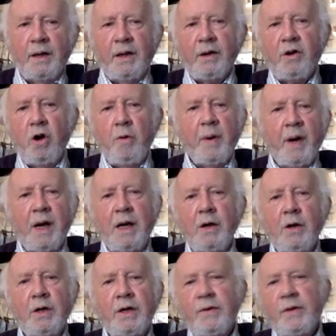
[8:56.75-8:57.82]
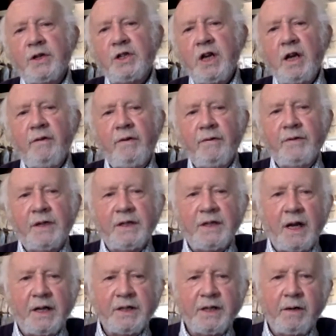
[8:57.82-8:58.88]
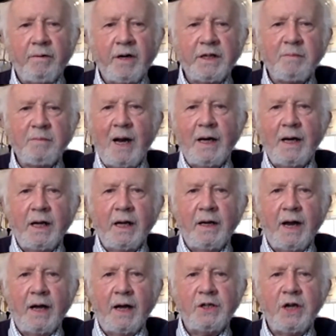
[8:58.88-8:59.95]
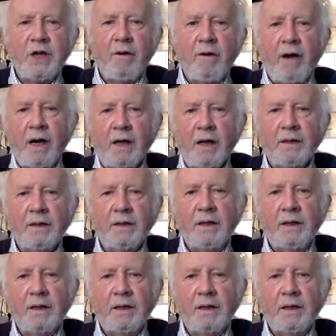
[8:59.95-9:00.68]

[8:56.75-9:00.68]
The group included the chief of disaster risk planning in Nigeria.